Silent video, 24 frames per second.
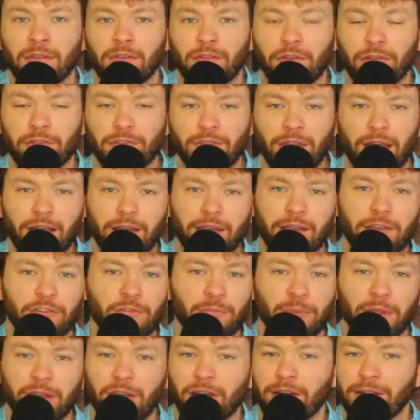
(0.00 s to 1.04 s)
Their stock has
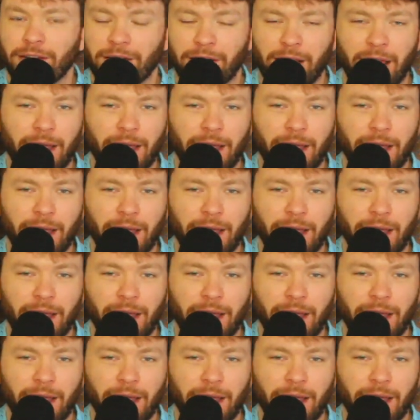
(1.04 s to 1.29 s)
been on an